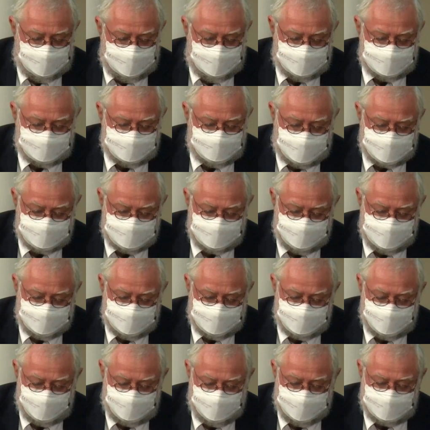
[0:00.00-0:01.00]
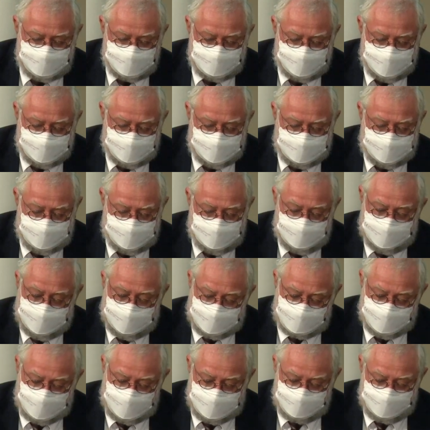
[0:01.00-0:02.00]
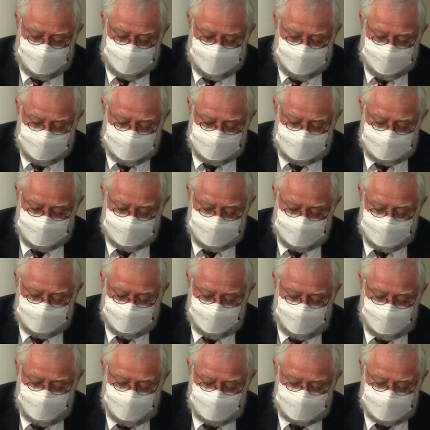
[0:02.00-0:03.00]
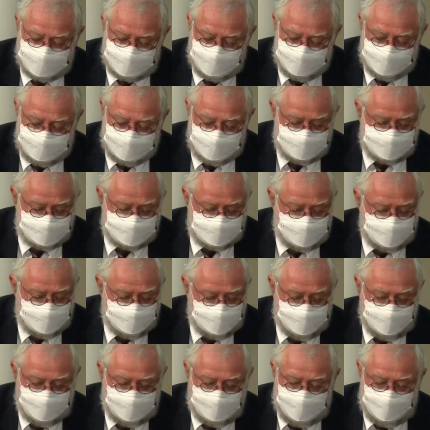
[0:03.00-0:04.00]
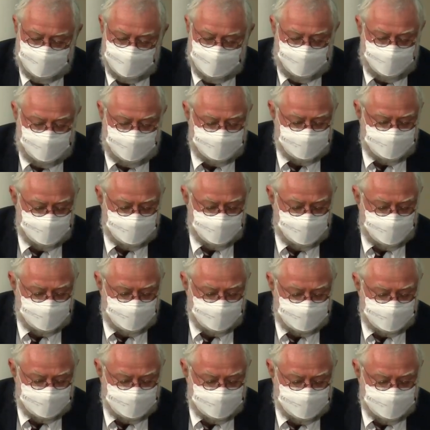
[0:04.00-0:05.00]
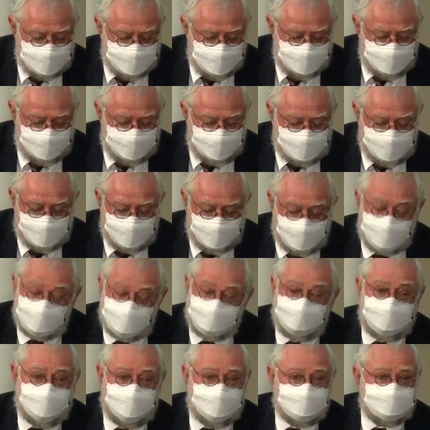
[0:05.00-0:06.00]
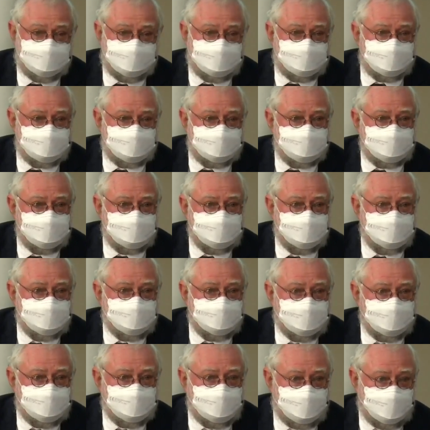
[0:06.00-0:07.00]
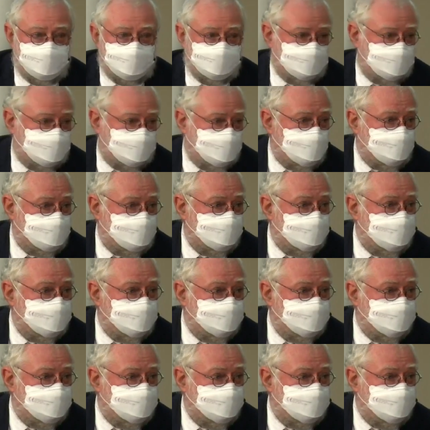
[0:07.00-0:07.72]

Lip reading: it is possible to bring together at one place the future leaders of the world from all places of the globe.